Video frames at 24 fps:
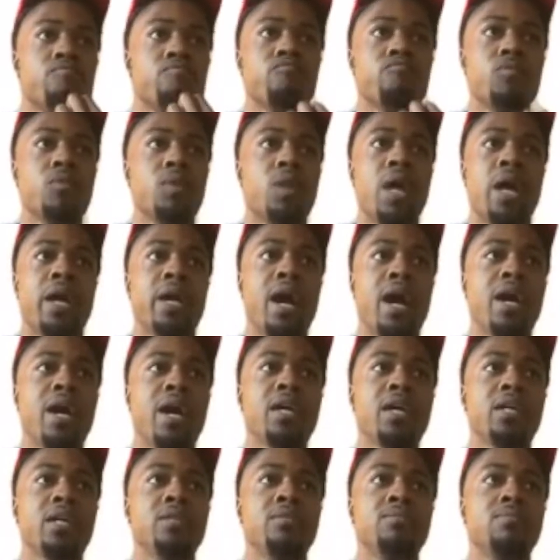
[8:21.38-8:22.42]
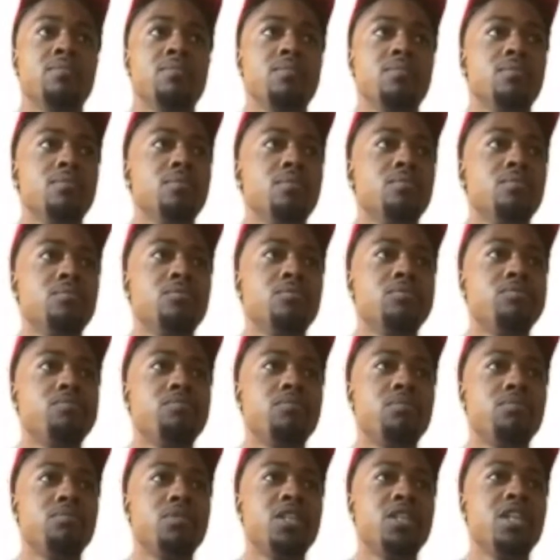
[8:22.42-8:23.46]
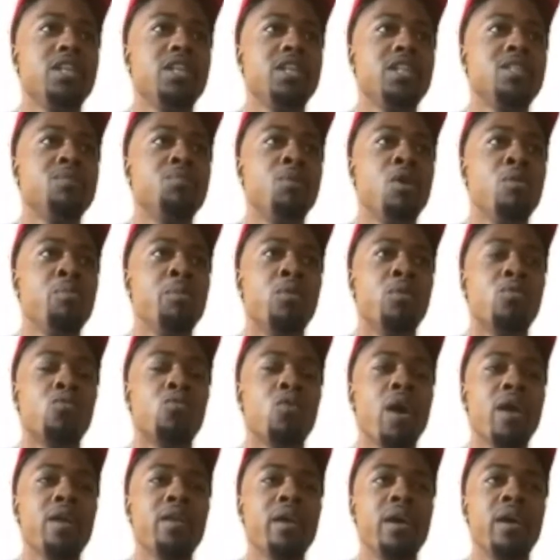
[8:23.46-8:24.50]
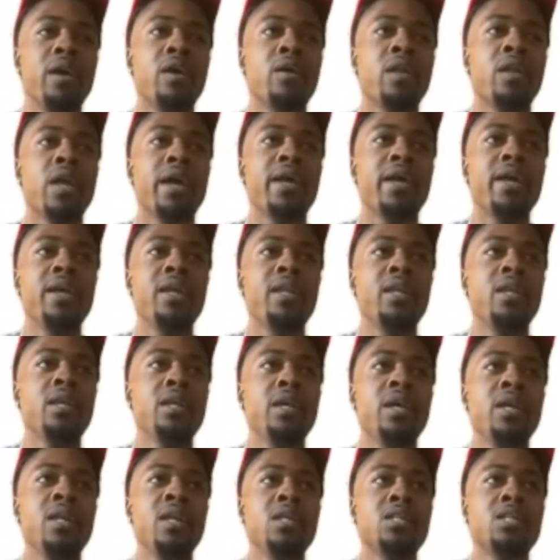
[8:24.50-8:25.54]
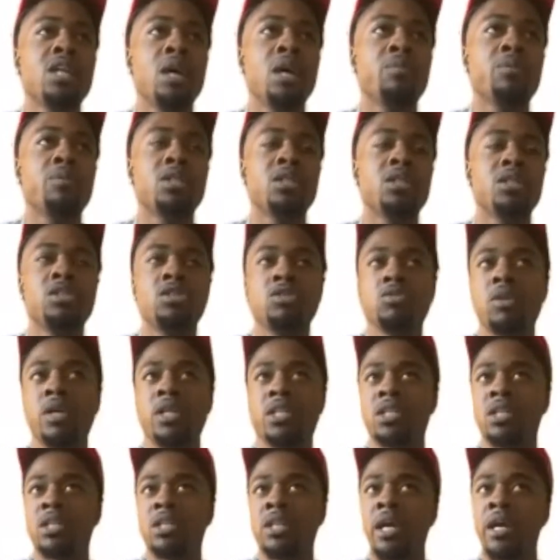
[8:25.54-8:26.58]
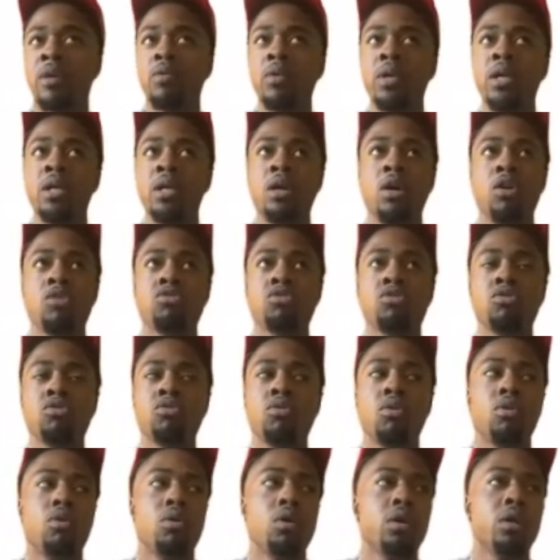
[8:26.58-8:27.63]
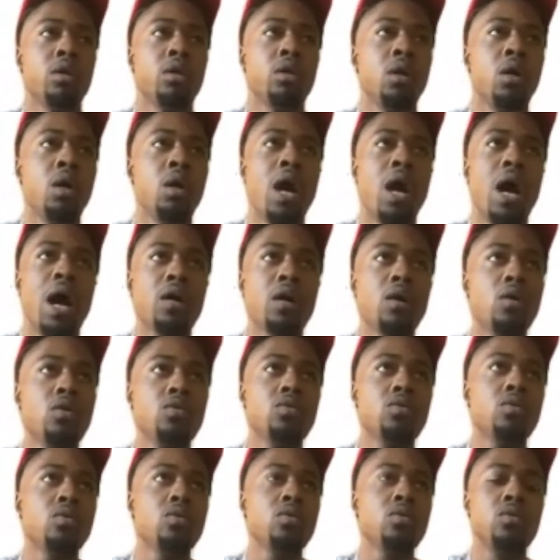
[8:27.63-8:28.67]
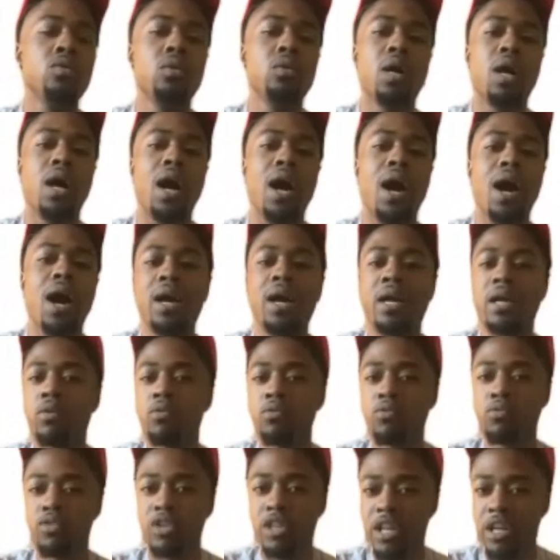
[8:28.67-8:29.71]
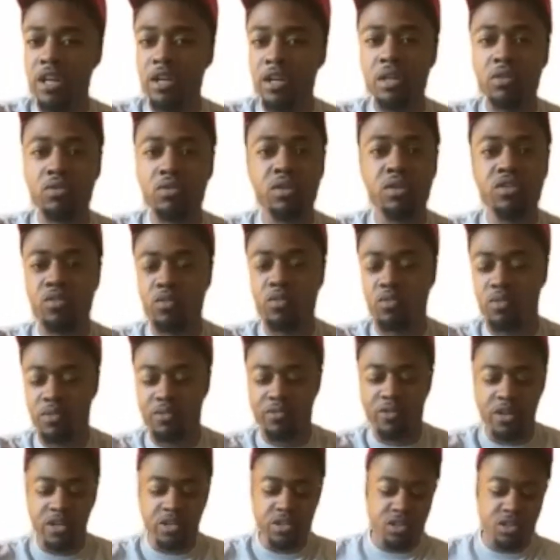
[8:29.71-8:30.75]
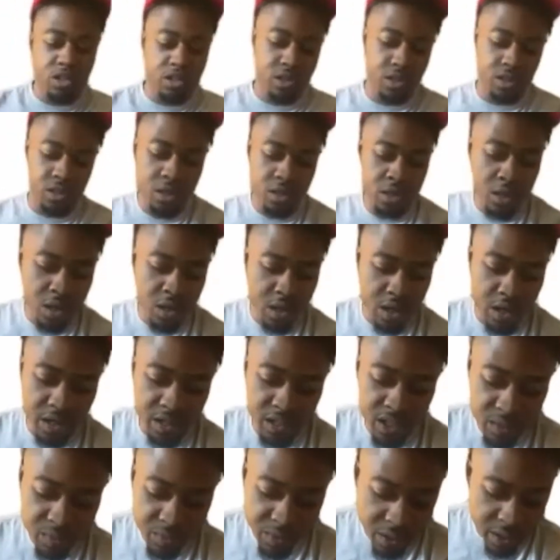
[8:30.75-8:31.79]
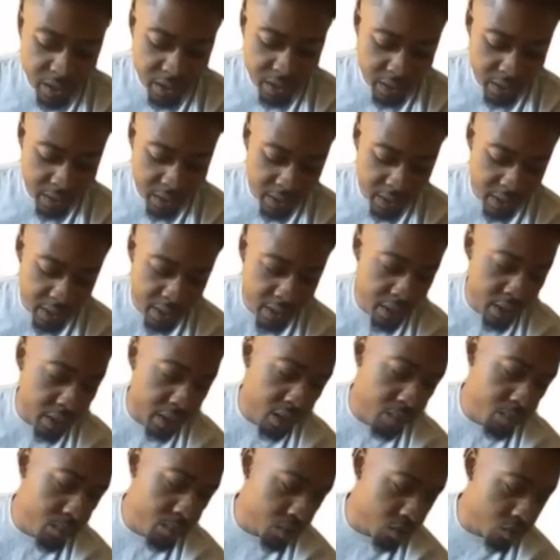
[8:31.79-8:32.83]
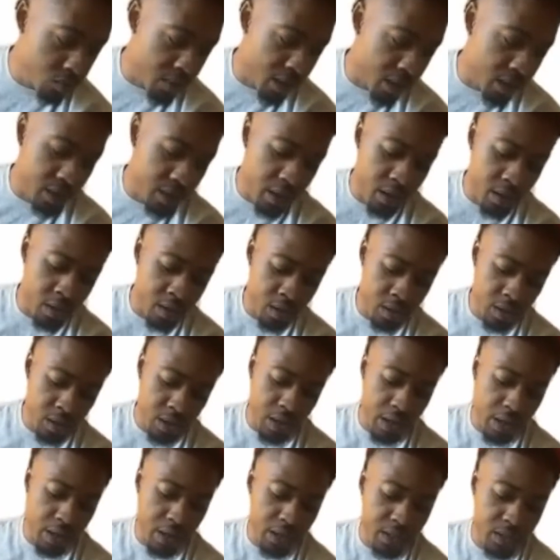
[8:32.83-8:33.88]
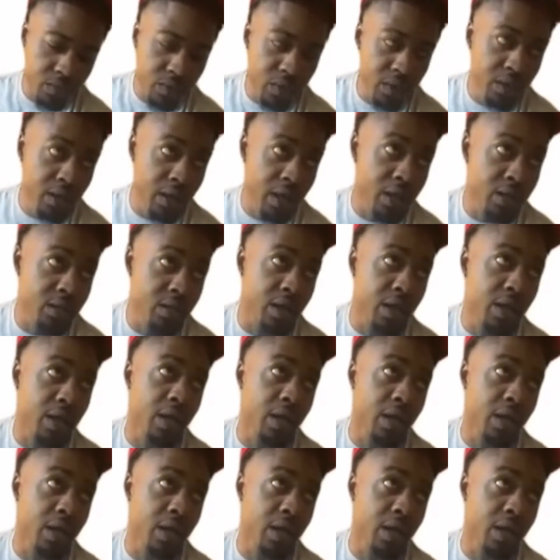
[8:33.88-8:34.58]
Like I can, to this moment right now, like any type of situation that we go through or I go through, I can literally revert to a Nipsey lyric and it'll get me through my day. Like it's really like that.